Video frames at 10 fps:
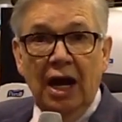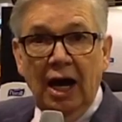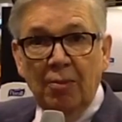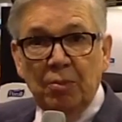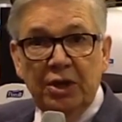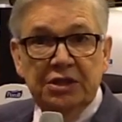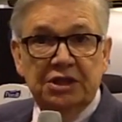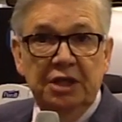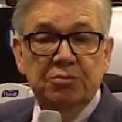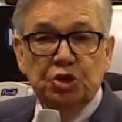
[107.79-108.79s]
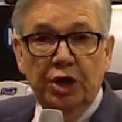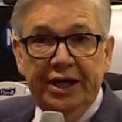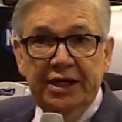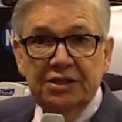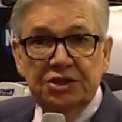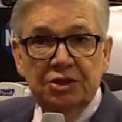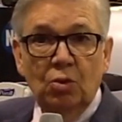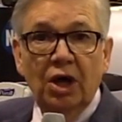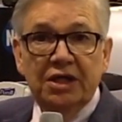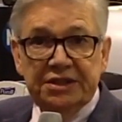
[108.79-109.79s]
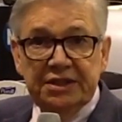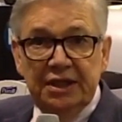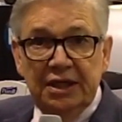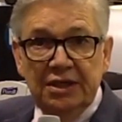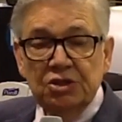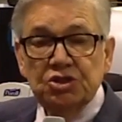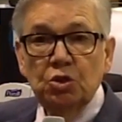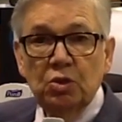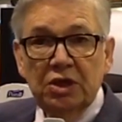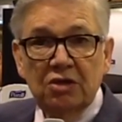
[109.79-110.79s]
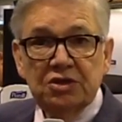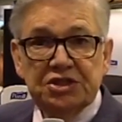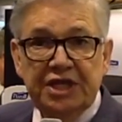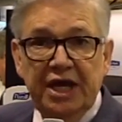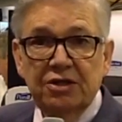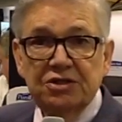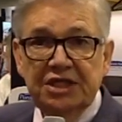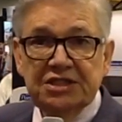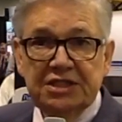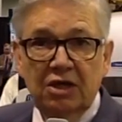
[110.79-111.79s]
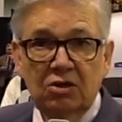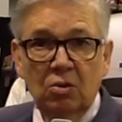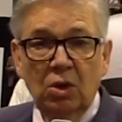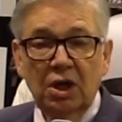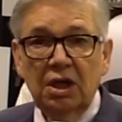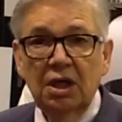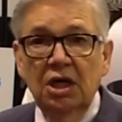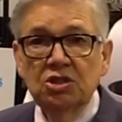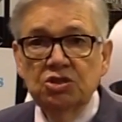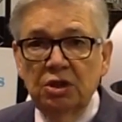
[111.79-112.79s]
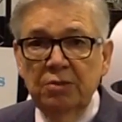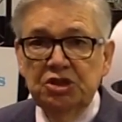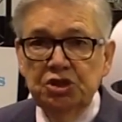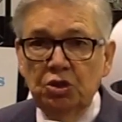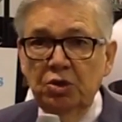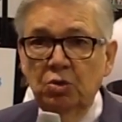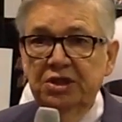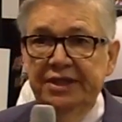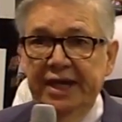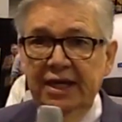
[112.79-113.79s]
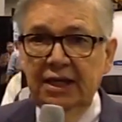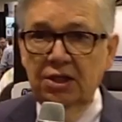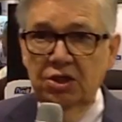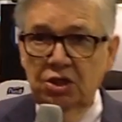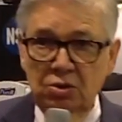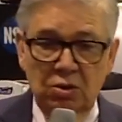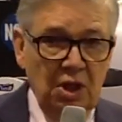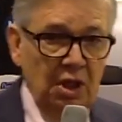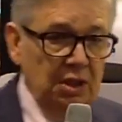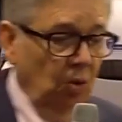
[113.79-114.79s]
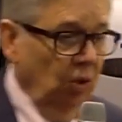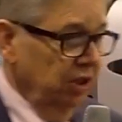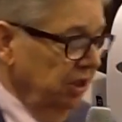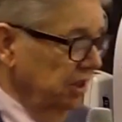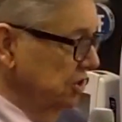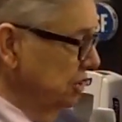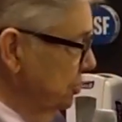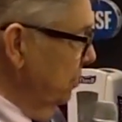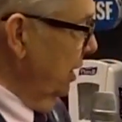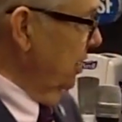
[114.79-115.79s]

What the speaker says: Operate, keep training until what? Without the standards, that's not going to work. So let me show you what data can do. Now, one of the additions you might